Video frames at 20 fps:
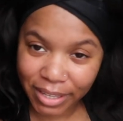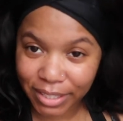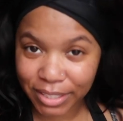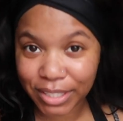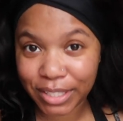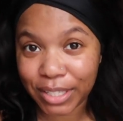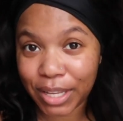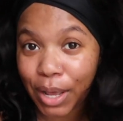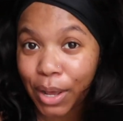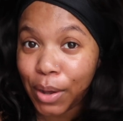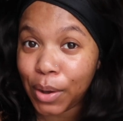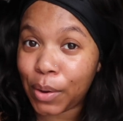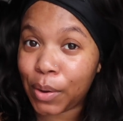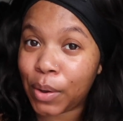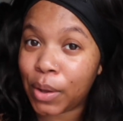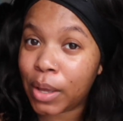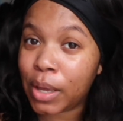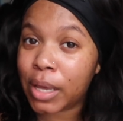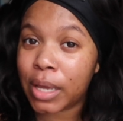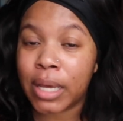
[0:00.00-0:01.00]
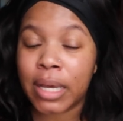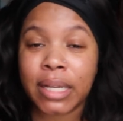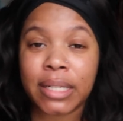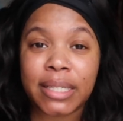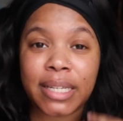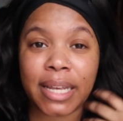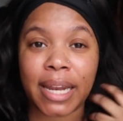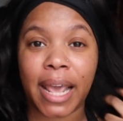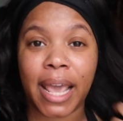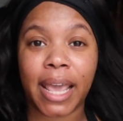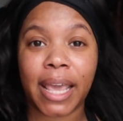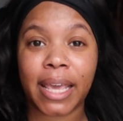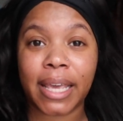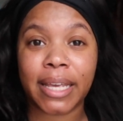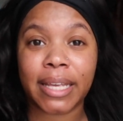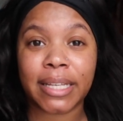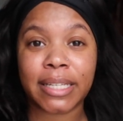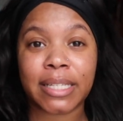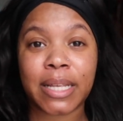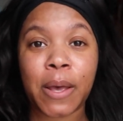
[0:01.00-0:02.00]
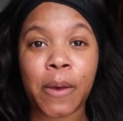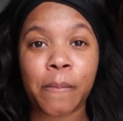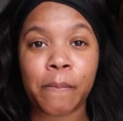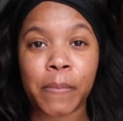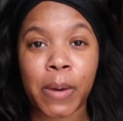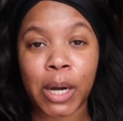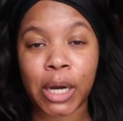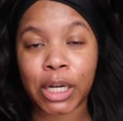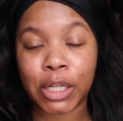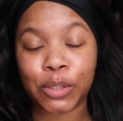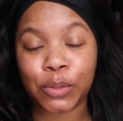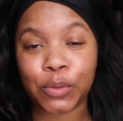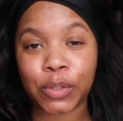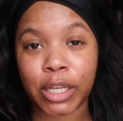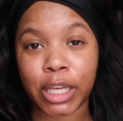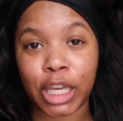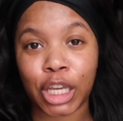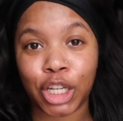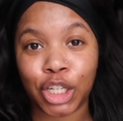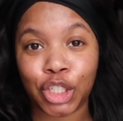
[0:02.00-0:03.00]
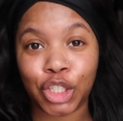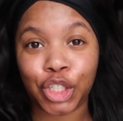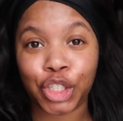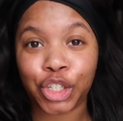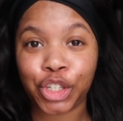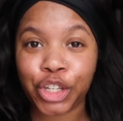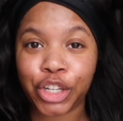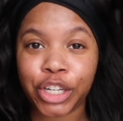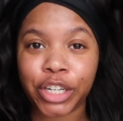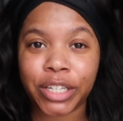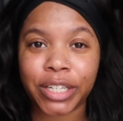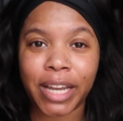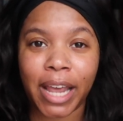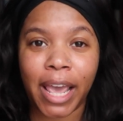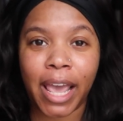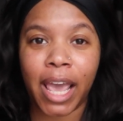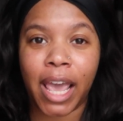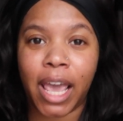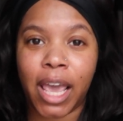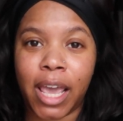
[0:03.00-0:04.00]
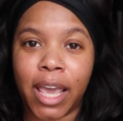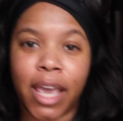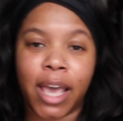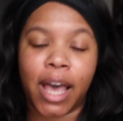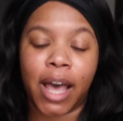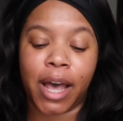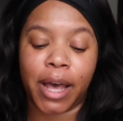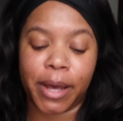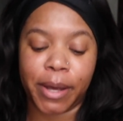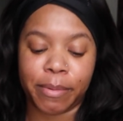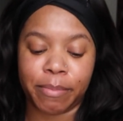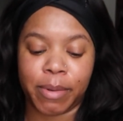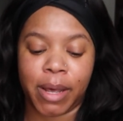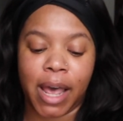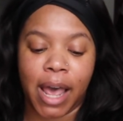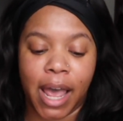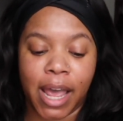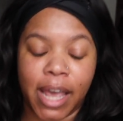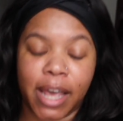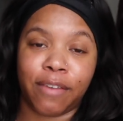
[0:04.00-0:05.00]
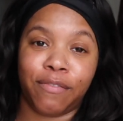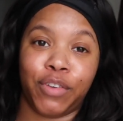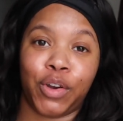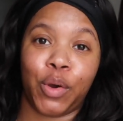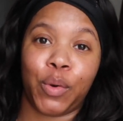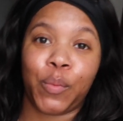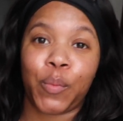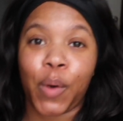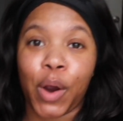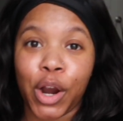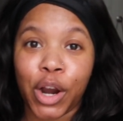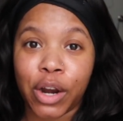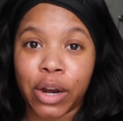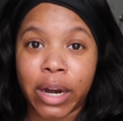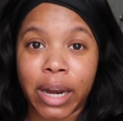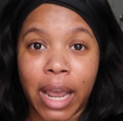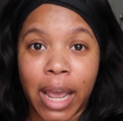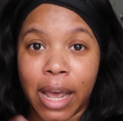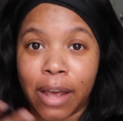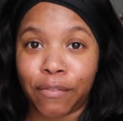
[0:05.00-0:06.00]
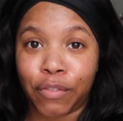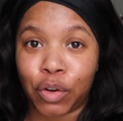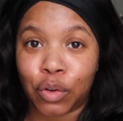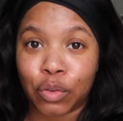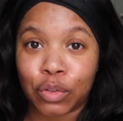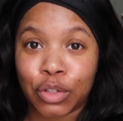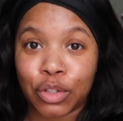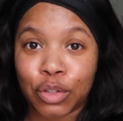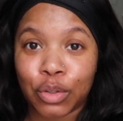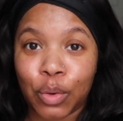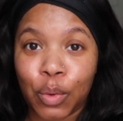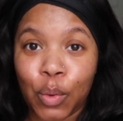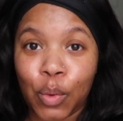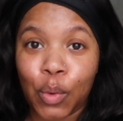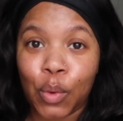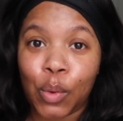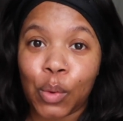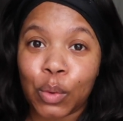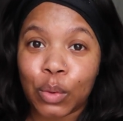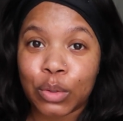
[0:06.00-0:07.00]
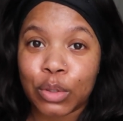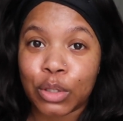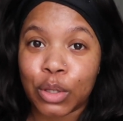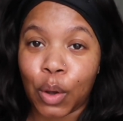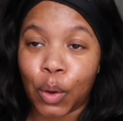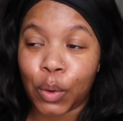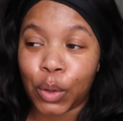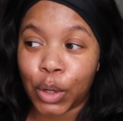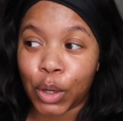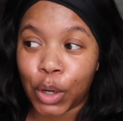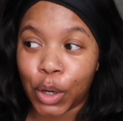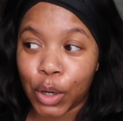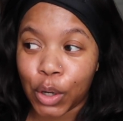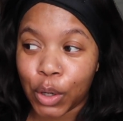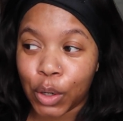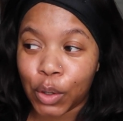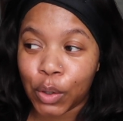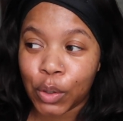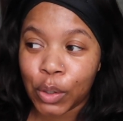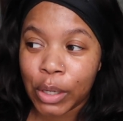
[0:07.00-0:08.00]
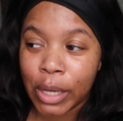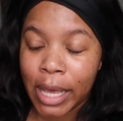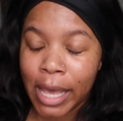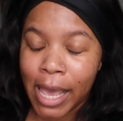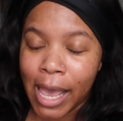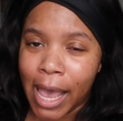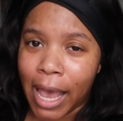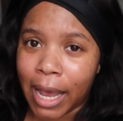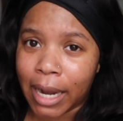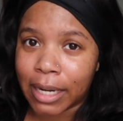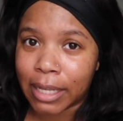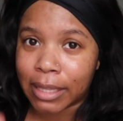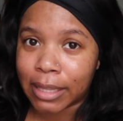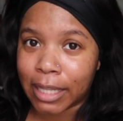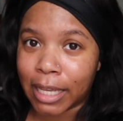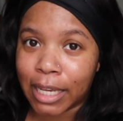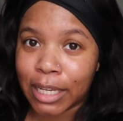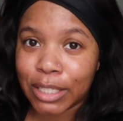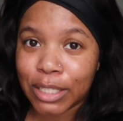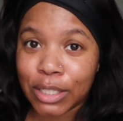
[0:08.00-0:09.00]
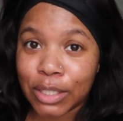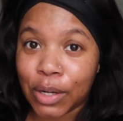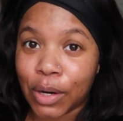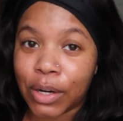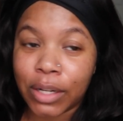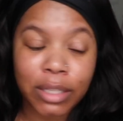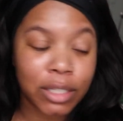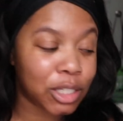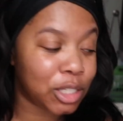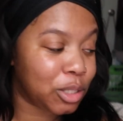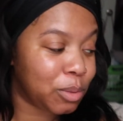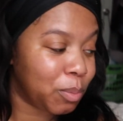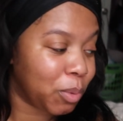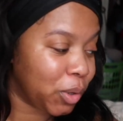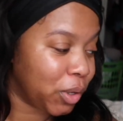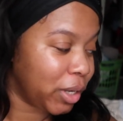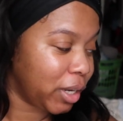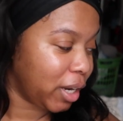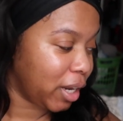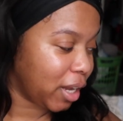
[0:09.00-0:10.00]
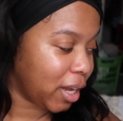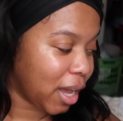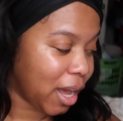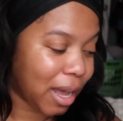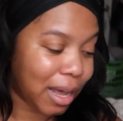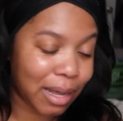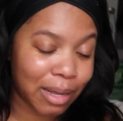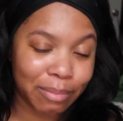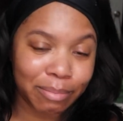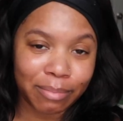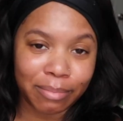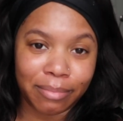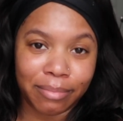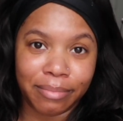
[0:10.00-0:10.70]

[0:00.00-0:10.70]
so today is Martin Luther King Jr. Day. Um, I have no work, I have no school, so your girl had a late start this morning. Um,